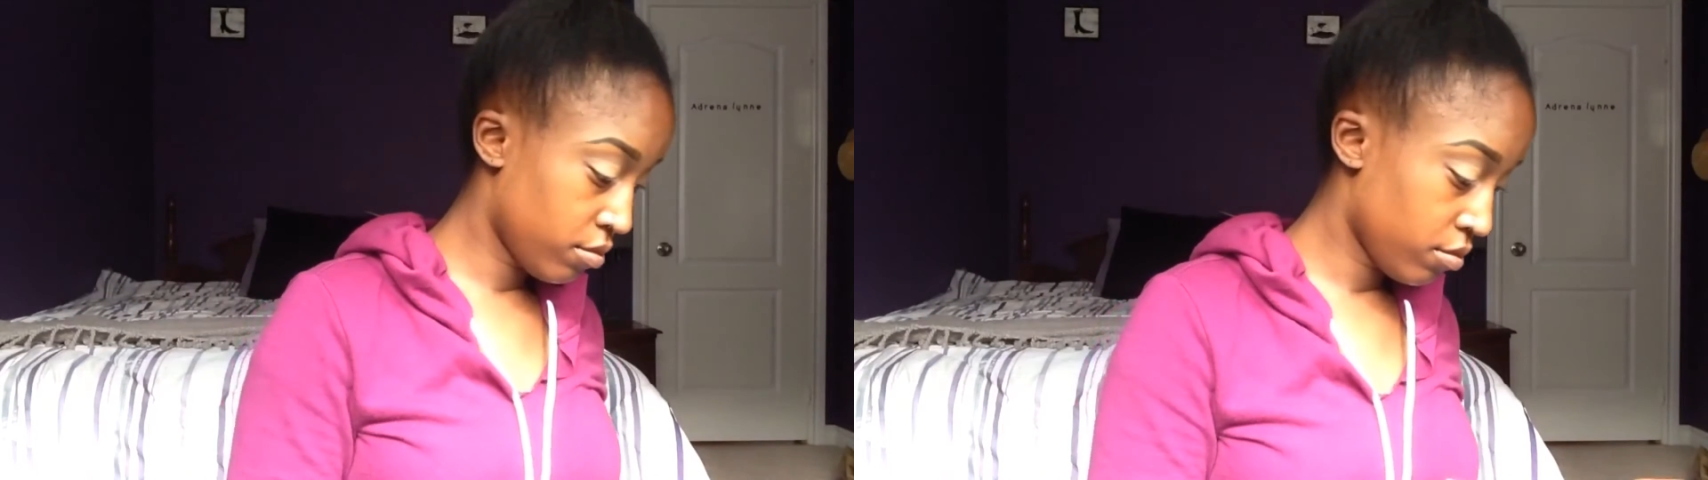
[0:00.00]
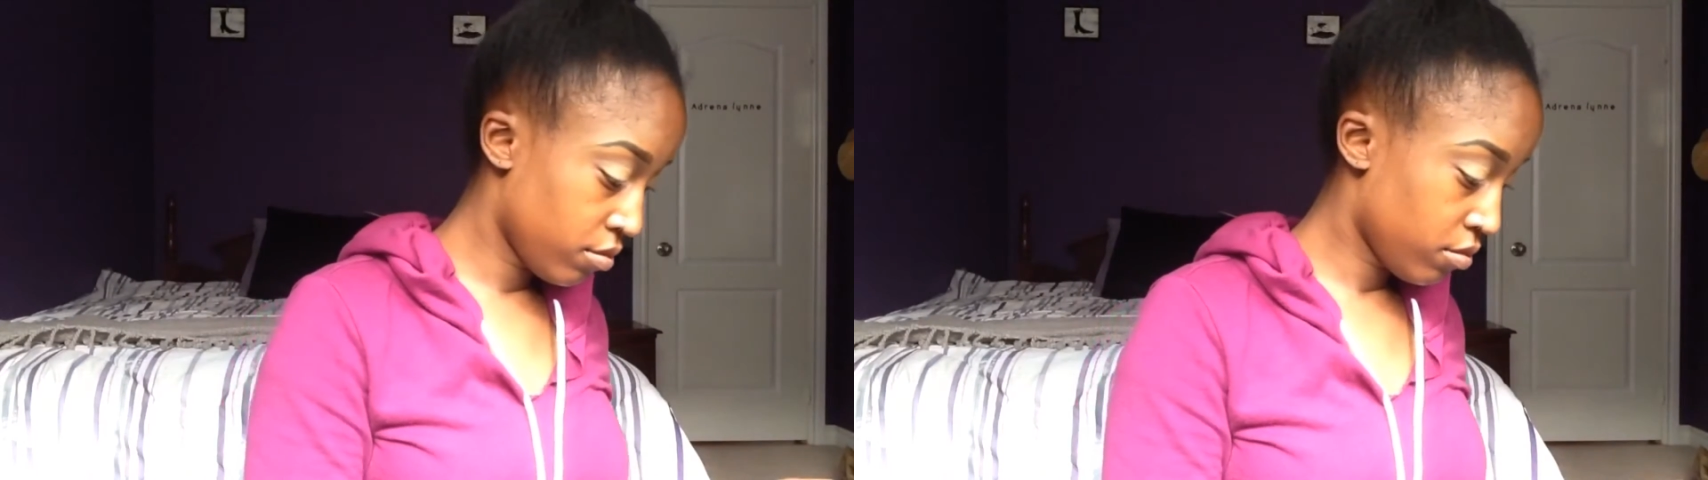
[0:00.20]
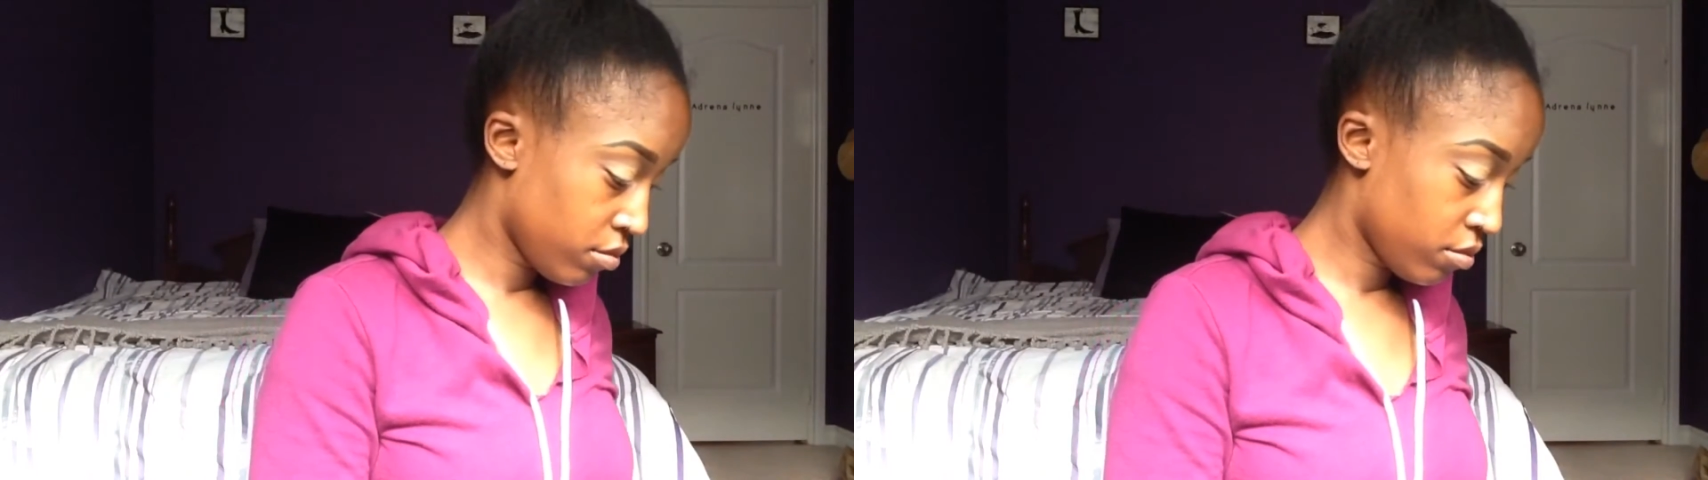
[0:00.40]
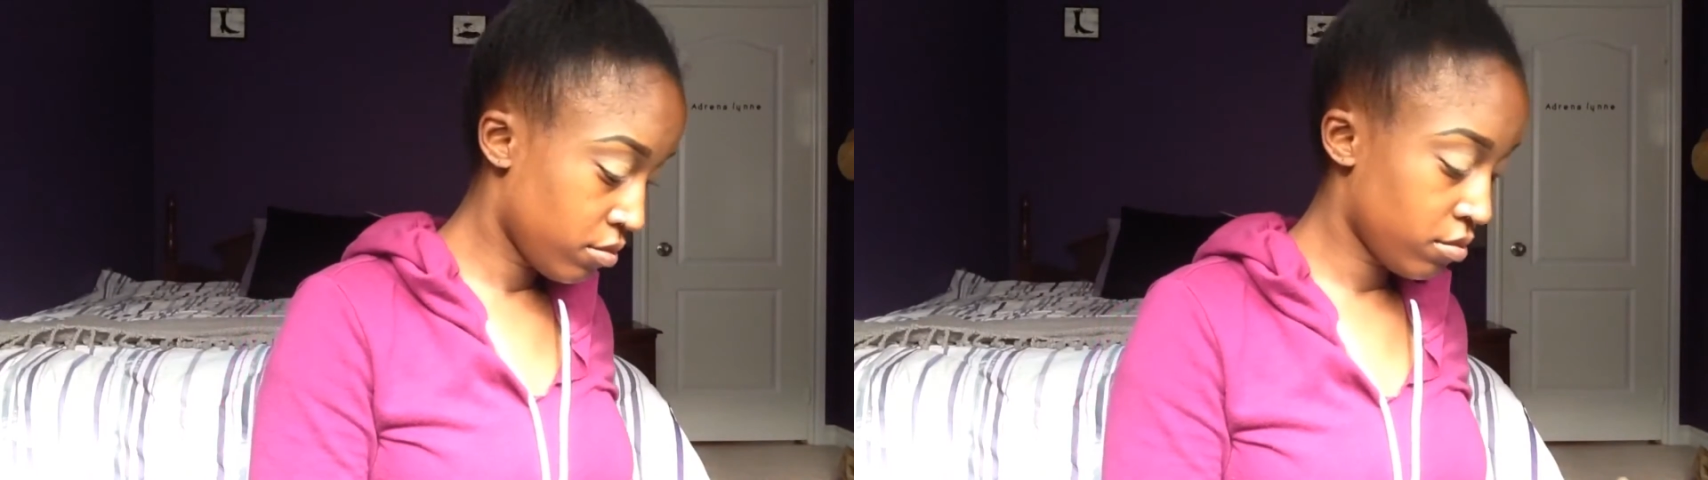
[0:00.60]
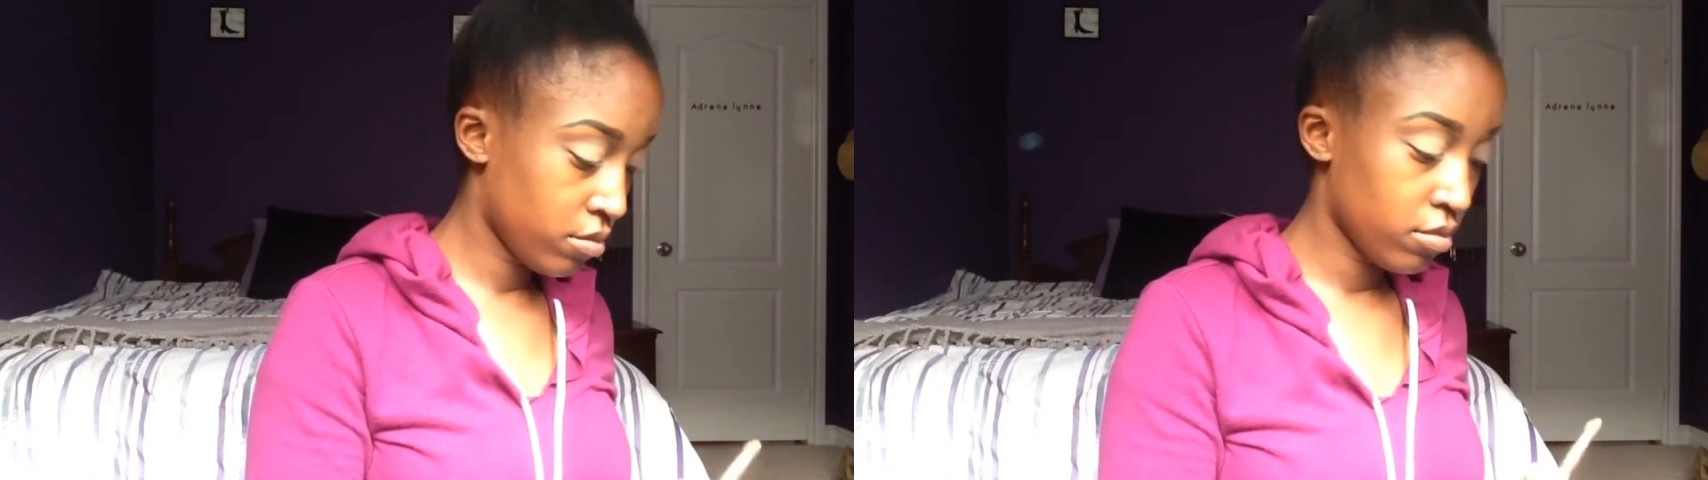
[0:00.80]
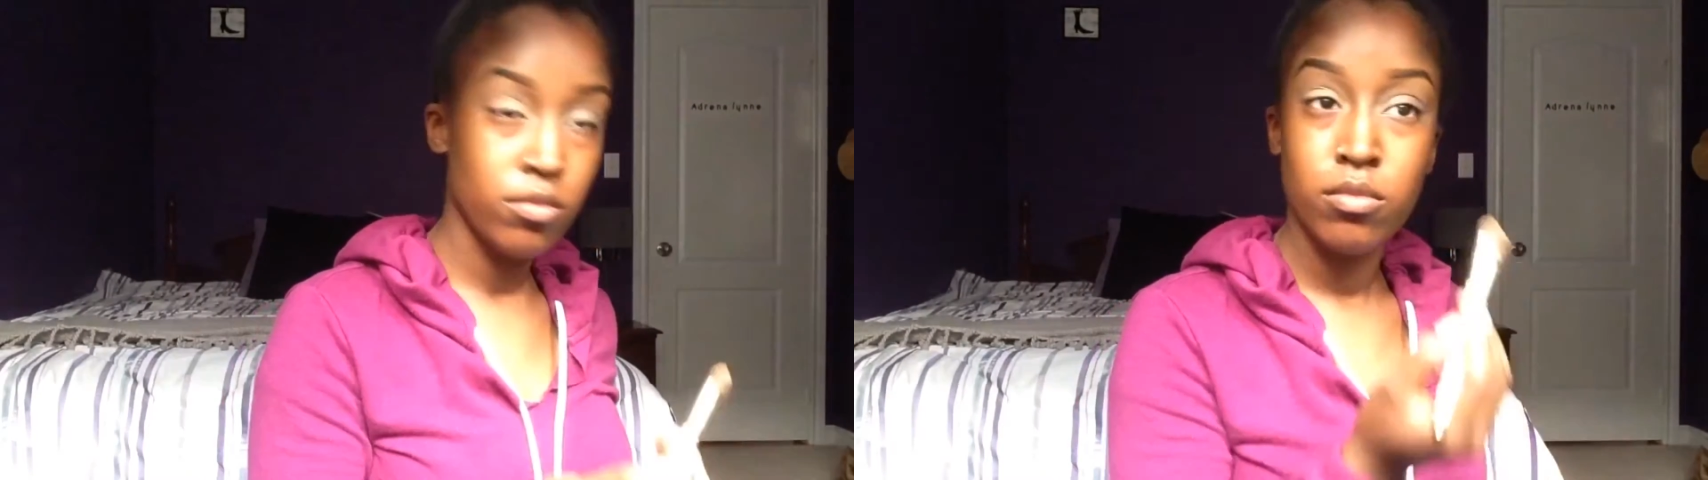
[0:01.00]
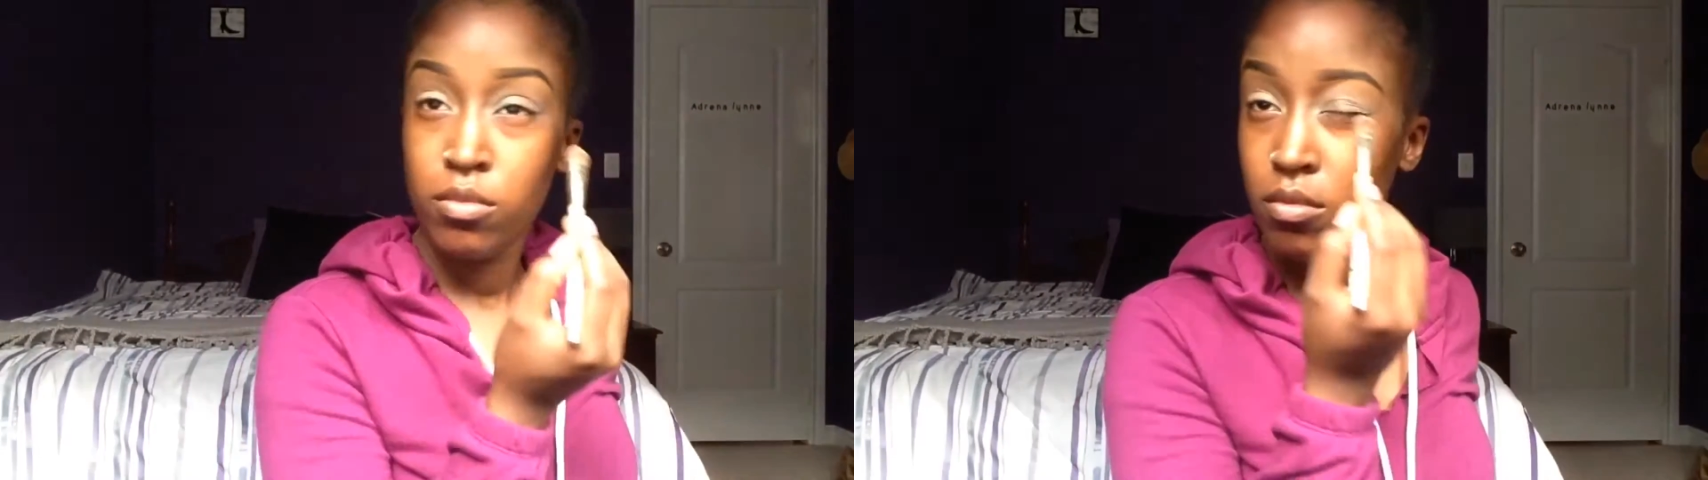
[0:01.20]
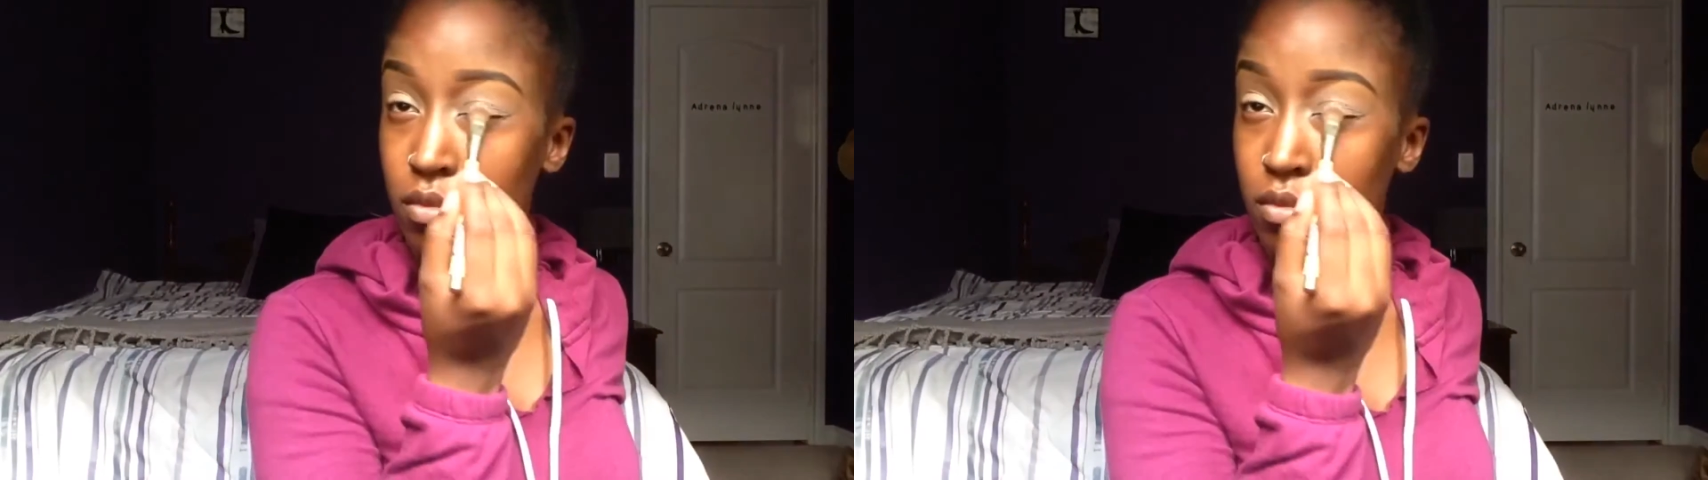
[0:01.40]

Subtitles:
12 to 14 bucks,